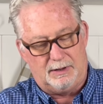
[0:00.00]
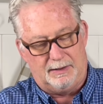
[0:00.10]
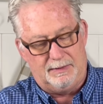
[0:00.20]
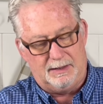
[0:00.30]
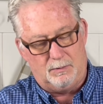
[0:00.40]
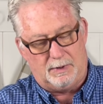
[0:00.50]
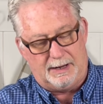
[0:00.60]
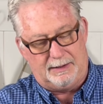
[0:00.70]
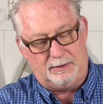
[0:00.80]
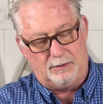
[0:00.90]
And then what
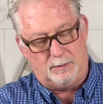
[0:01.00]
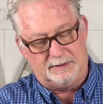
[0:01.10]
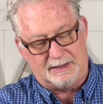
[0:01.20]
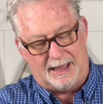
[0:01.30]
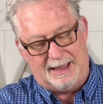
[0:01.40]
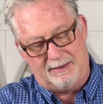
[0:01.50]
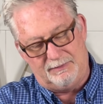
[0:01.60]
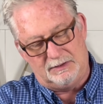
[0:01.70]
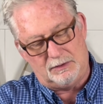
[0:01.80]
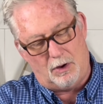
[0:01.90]
I do is I have
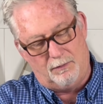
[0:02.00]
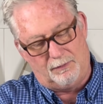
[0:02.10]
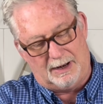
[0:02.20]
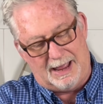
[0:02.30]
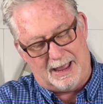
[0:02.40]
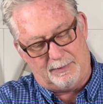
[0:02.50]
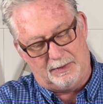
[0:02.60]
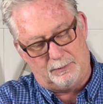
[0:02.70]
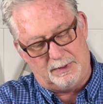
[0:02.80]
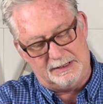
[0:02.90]
this overlap, and
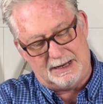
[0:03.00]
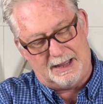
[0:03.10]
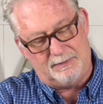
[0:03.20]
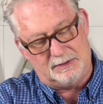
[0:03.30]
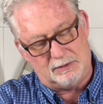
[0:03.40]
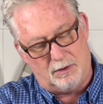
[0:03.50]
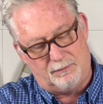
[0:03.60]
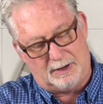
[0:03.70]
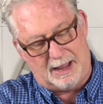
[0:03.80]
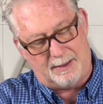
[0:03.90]
the reason I have this
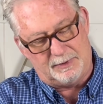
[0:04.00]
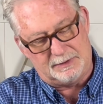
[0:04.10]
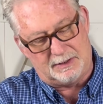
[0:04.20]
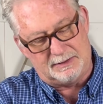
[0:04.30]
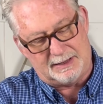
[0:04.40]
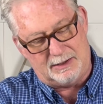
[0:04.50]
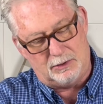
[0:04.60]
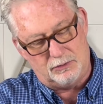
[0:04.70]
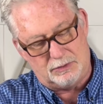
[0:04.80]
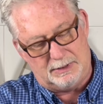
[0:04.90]
overlap is because I
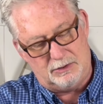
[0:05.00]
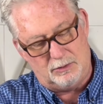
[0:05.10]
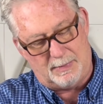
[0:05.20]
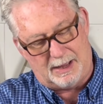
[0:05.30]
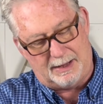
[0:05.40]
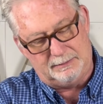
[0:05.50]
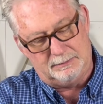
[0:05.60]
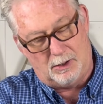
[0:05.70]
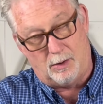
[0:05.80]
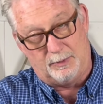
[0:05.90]
usually do my,
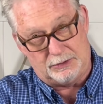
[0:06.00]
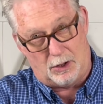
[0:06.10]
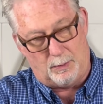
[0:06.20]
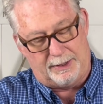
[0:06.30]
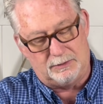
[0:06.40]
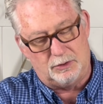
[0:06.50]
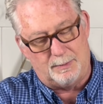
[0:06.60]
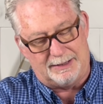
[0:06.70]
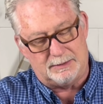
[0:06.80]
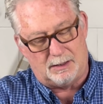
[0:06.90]
almost always do
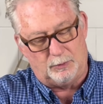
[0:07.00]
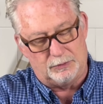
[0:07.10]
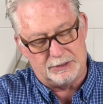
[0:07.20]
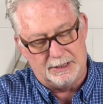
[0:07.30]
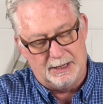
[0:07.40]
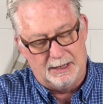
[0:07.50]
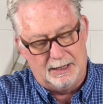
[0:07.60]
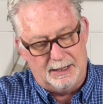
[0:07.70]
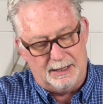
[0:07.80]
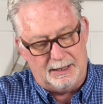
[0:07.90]
my tumblers
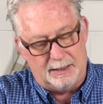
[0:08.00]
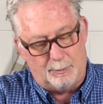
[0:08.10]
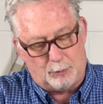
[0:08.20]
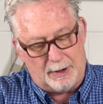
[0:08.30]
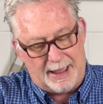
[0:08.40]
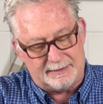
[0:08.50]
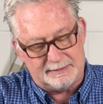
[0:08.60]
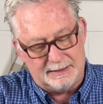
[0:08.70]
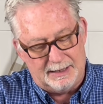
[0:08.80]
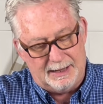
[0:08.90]
in the
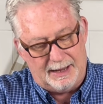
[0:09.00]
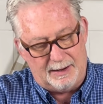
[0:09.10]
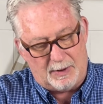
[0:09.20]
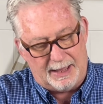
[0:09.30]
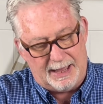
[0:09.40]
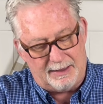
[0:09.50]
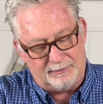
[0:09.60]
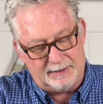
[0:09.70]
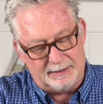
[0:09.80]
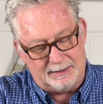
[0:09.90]
press, and by
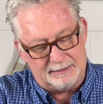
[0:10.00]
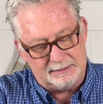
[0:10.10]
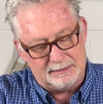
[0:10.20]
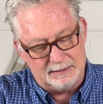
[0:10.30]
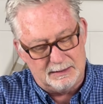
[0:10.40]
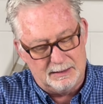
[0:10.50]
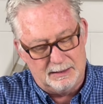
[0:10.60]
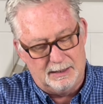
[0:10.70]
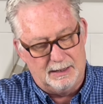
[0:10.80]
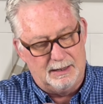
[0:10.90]
having this,
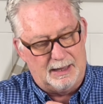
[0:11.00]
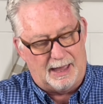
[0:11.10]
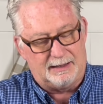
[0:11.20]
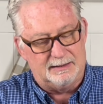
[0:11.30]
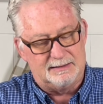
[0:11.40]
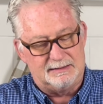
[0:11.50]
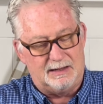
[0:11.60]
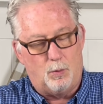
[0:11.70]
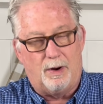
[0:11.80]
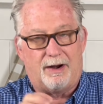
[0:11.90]
I can see
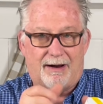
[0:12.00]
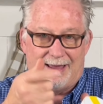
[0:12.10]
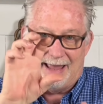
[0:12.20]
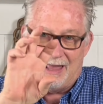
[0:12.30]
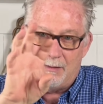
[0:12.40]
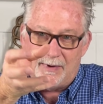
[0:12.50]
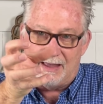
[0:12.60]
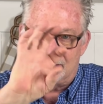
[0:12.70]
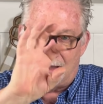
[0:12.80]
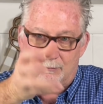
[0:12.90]
where I am
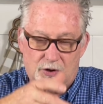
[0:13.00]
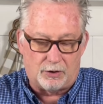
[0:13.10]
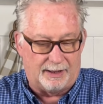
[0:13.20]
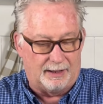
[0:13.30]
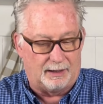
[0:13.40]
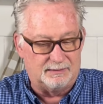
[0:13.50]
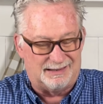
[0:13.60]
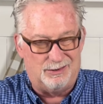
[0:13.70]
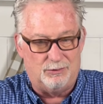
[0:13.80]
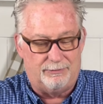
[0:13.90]
as I'm turning it, because
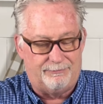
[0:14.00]
I do